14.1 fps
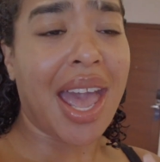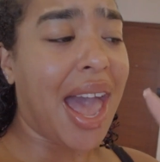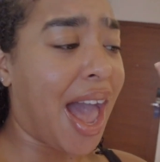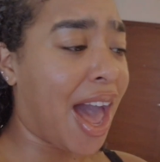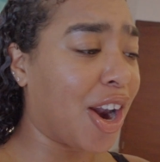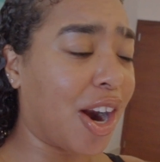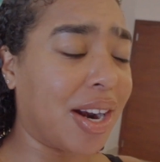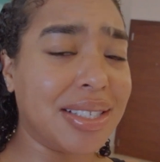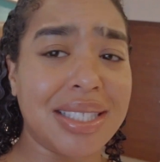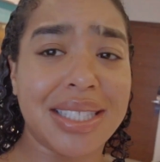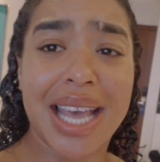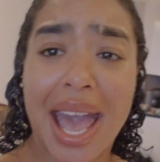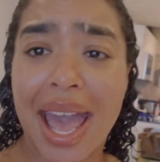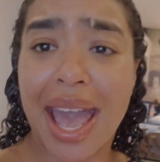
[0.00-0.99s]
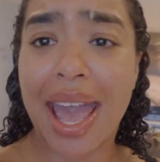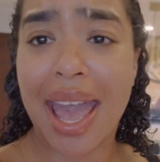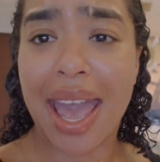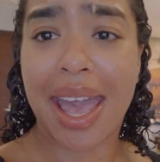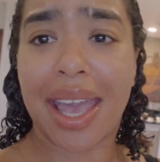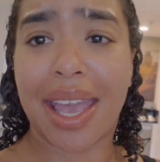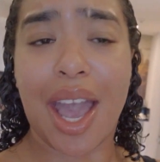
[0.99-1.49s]
had our
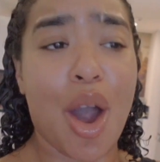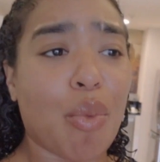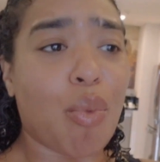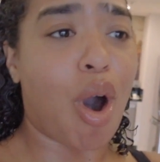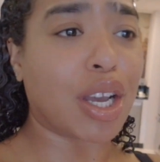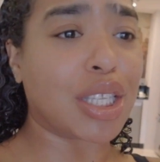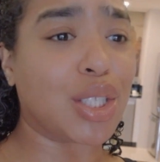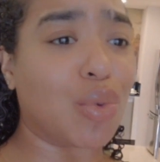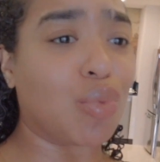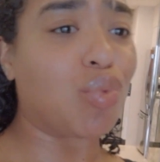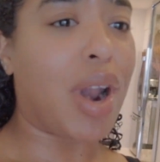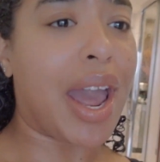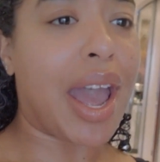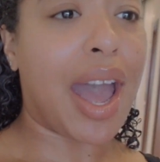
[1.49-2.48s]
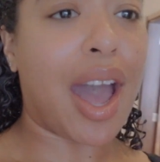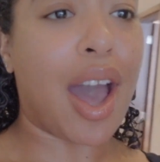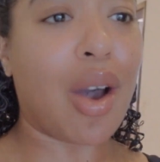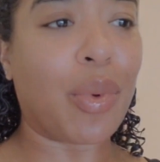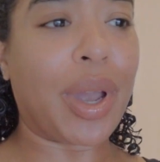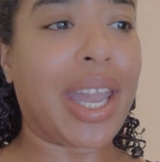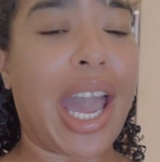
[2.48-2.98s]
day, walked
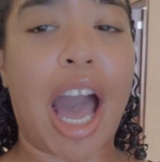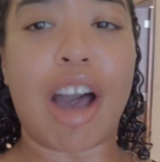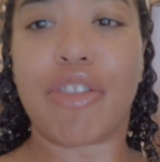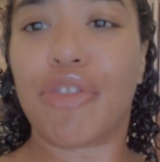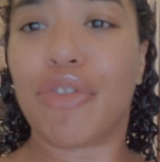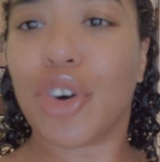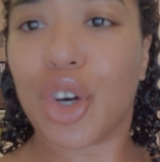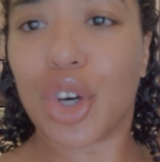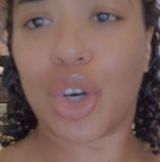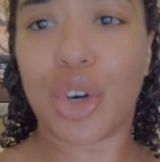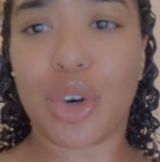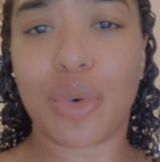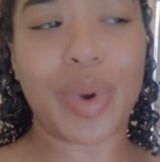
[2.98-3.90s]
around, went and got food.